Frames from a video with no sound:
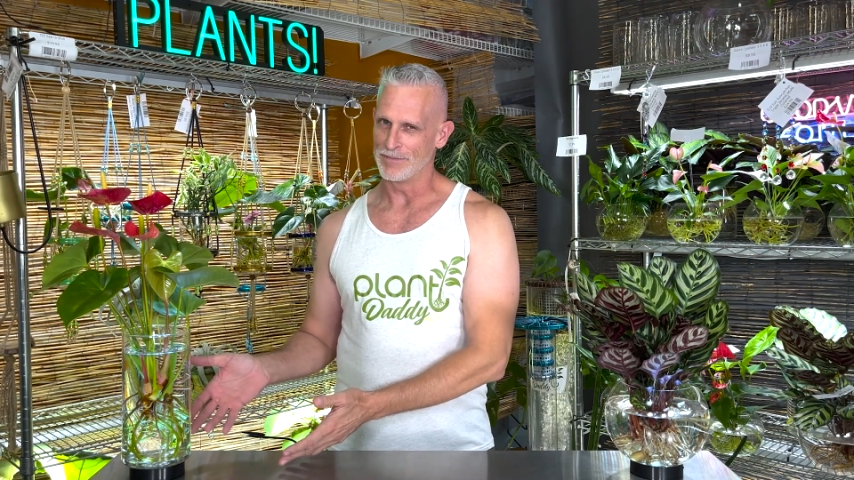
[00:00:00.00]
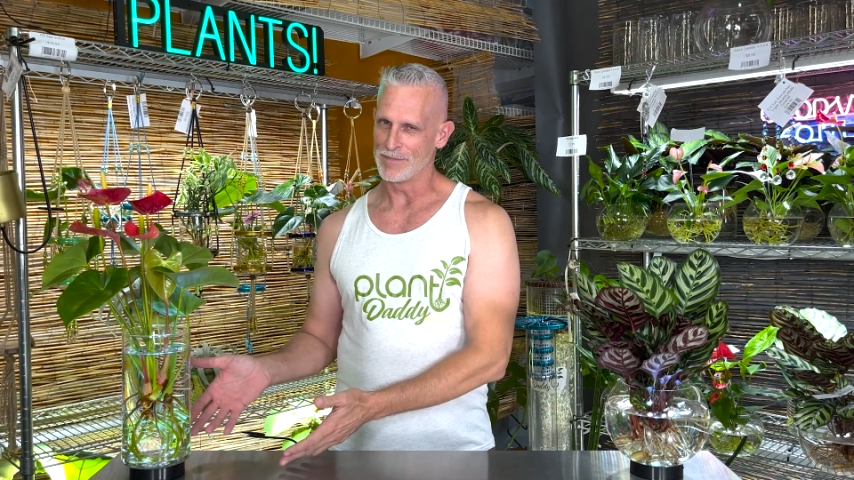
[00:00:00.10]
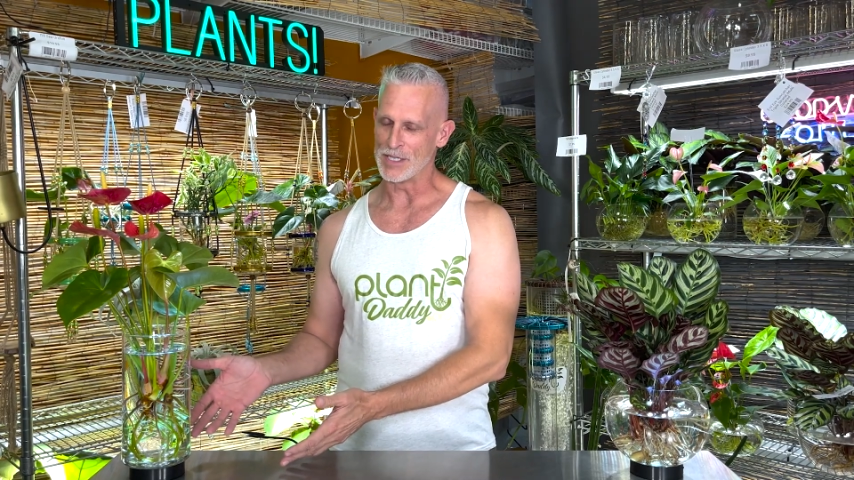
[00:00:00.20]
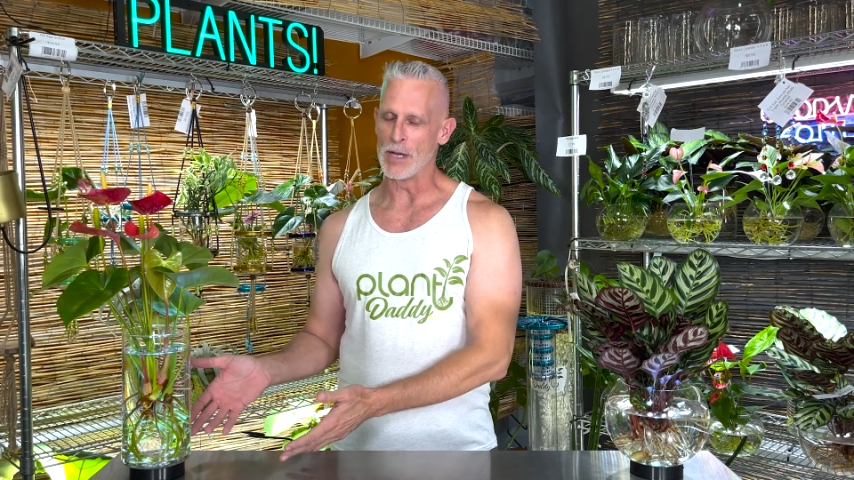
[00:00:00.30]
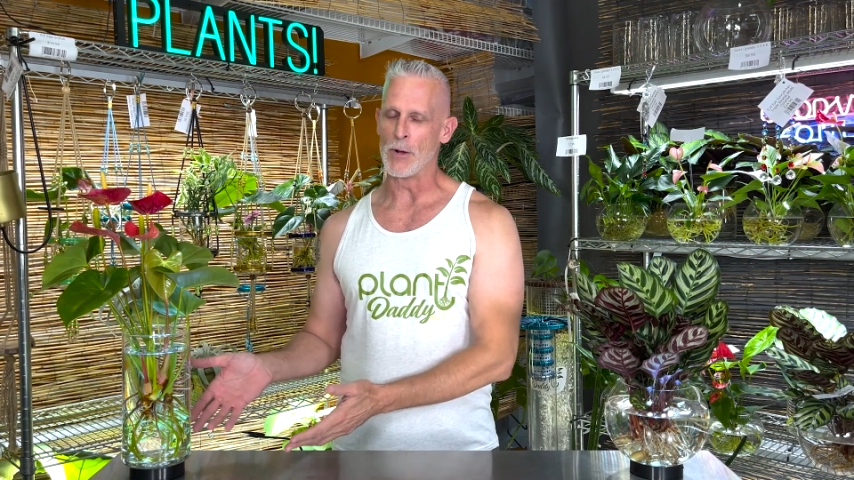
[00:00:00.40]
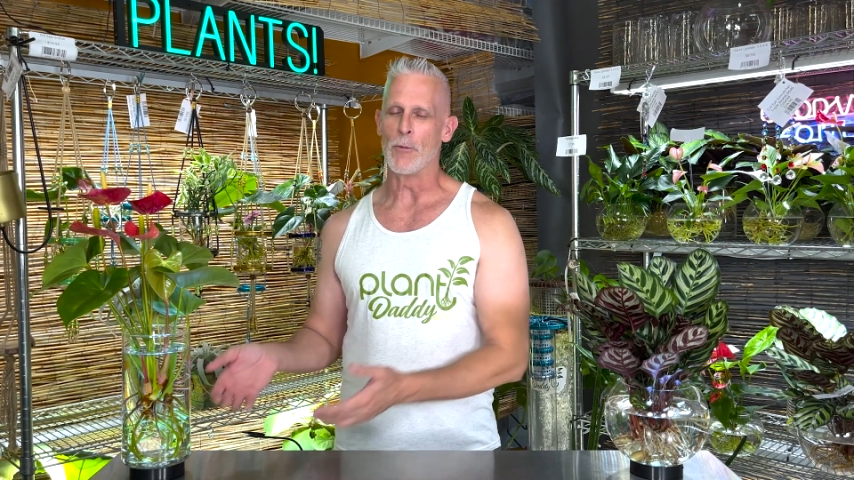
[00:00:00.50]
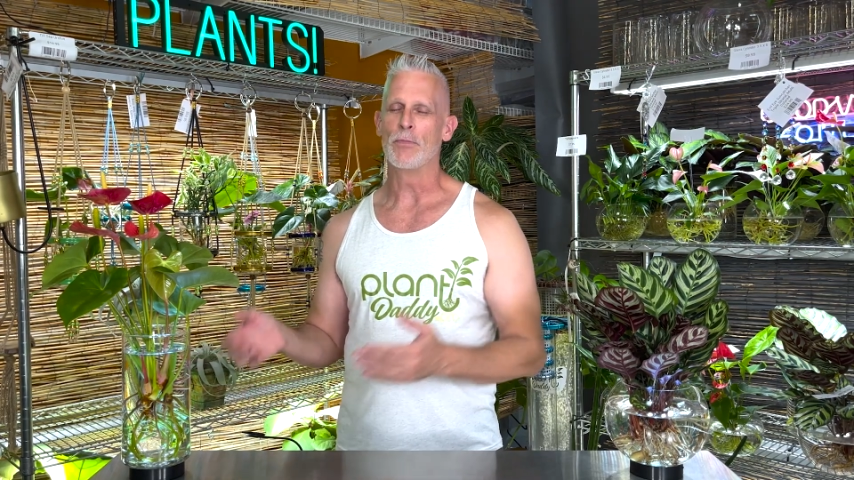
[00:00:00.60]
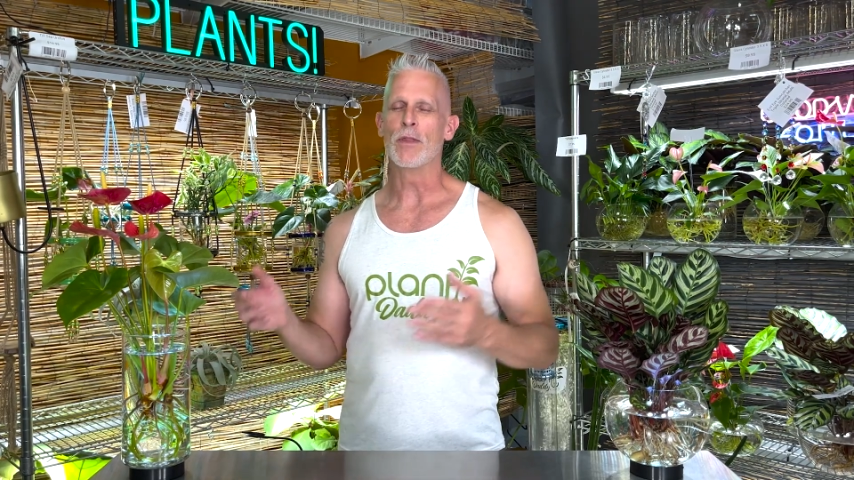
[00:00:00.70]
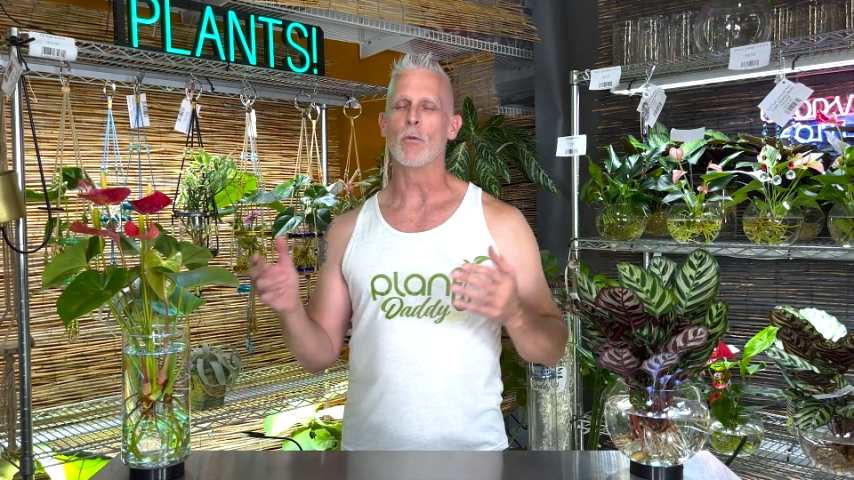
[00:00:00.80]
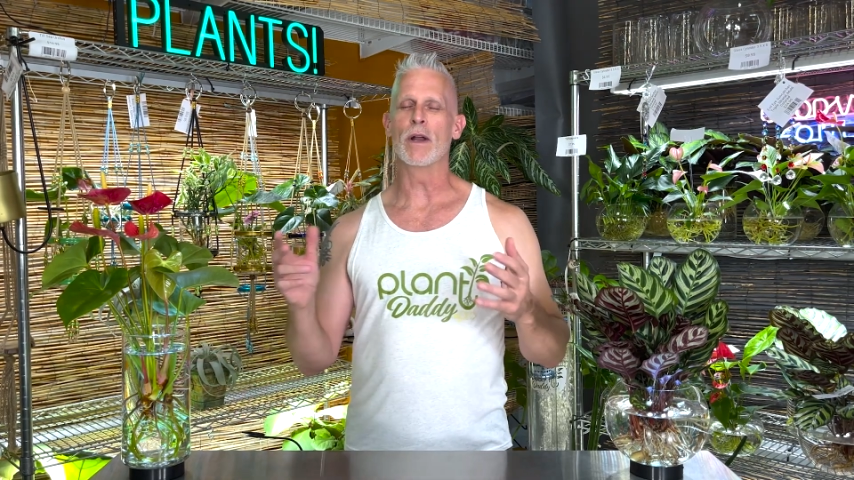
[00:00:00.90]
So
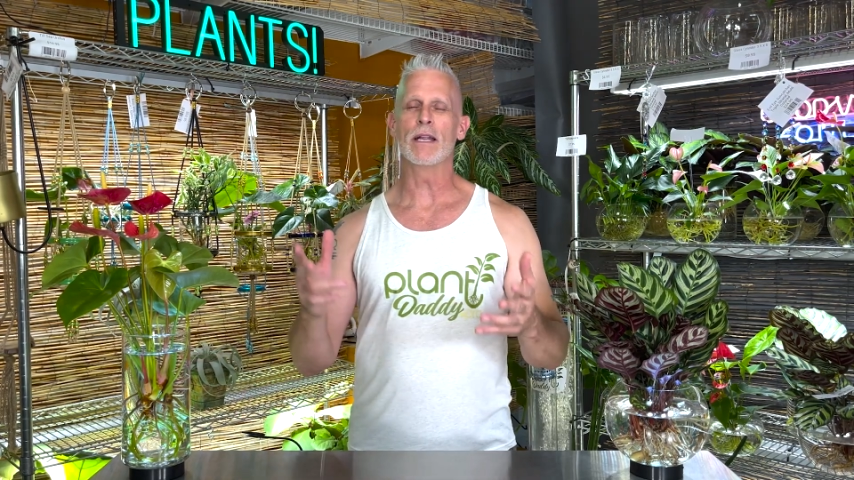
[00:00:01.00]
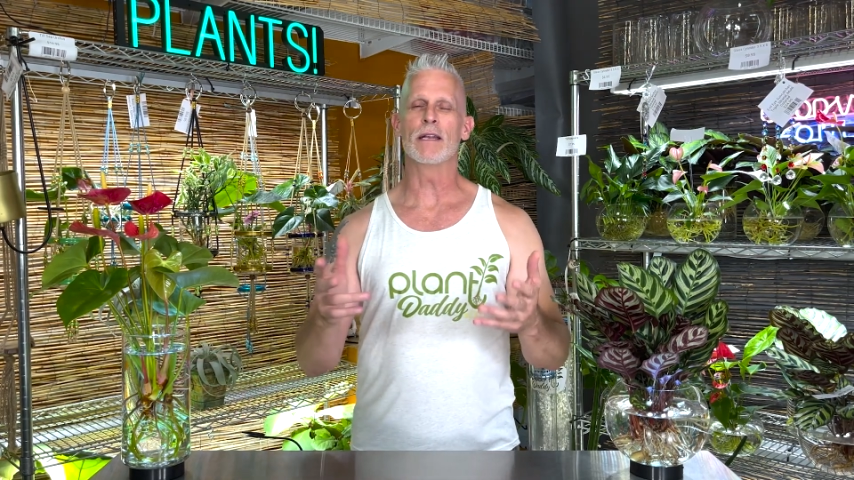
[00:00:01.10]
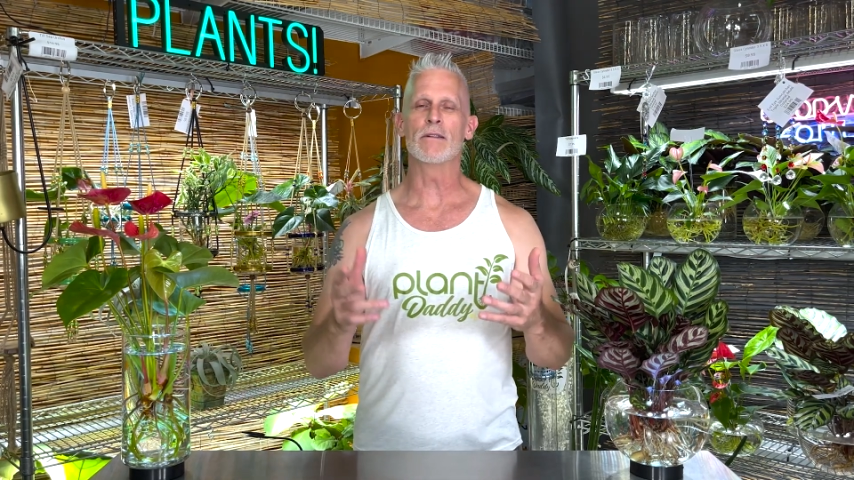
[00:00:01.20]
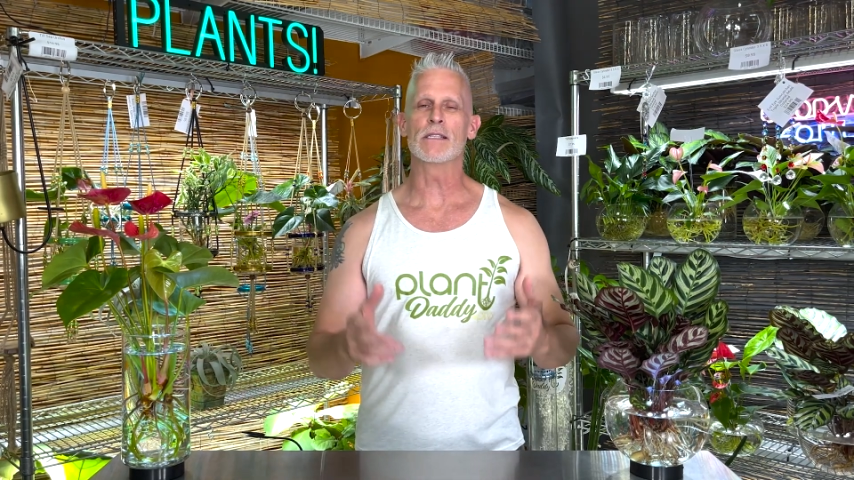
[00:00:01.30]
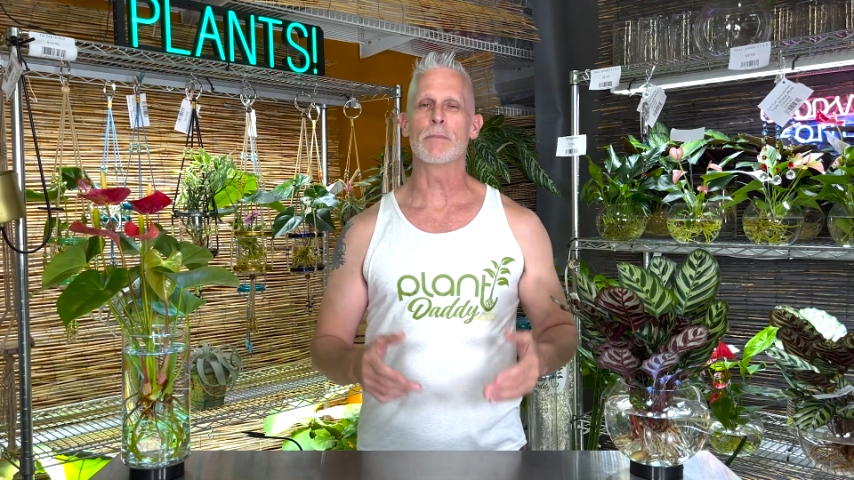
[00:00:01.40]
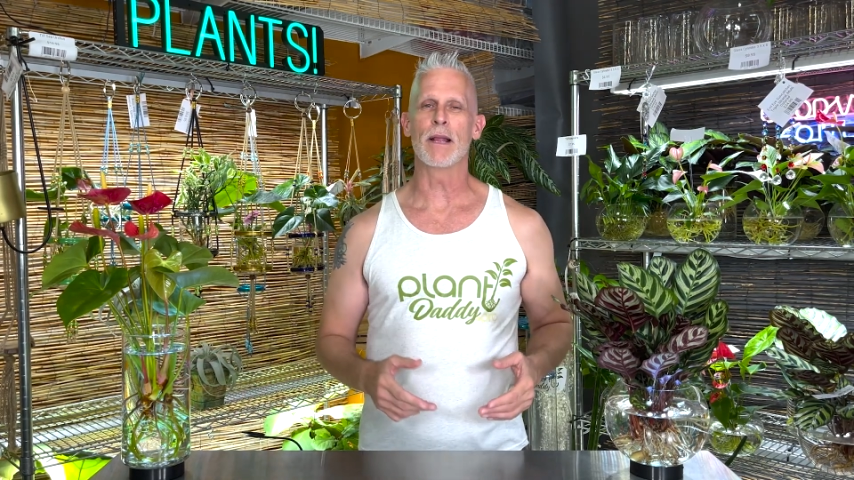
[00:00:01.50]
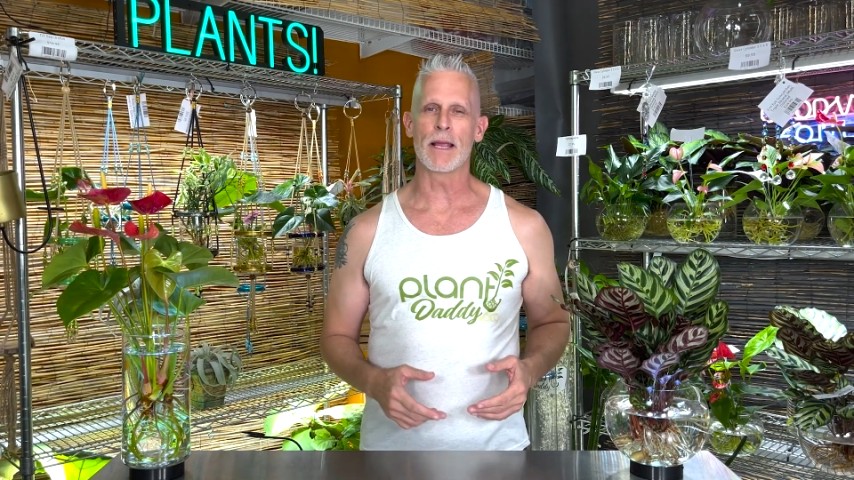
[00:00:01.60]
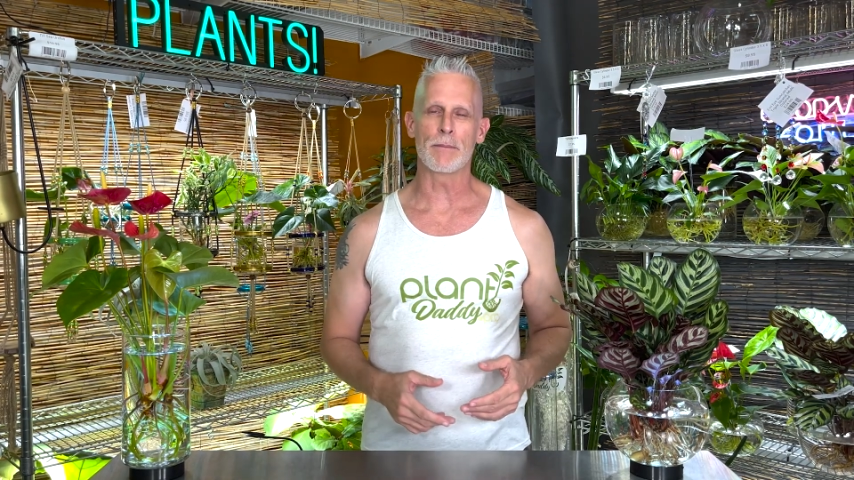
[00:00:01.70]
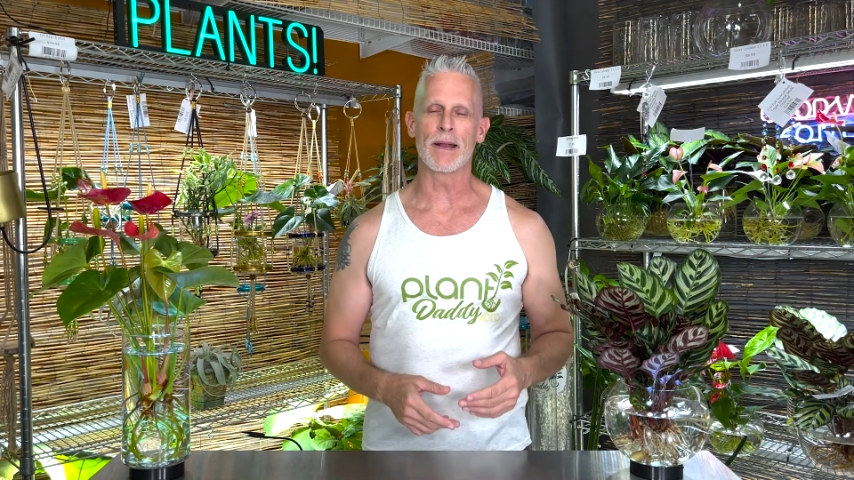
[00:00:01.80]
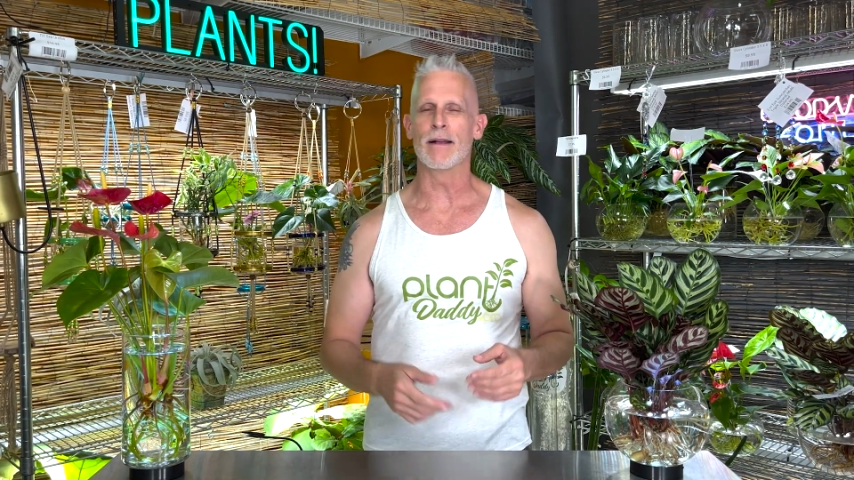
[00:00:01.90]
what do you do as the
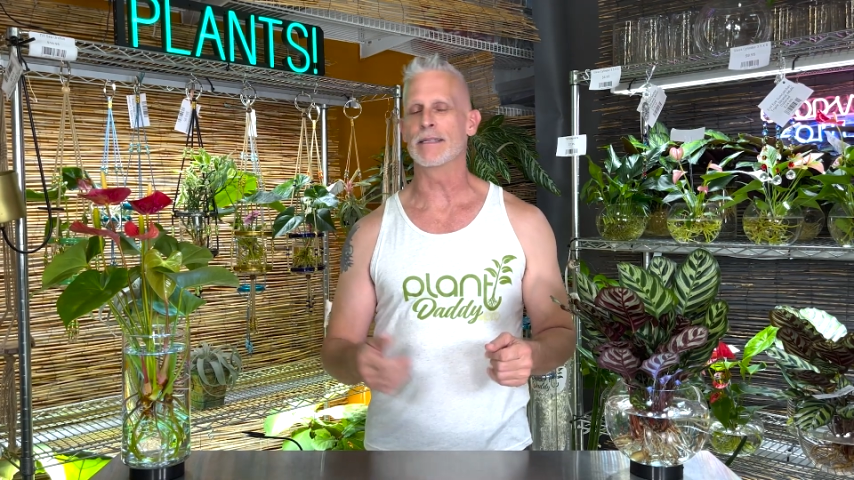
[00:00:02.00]
plant parent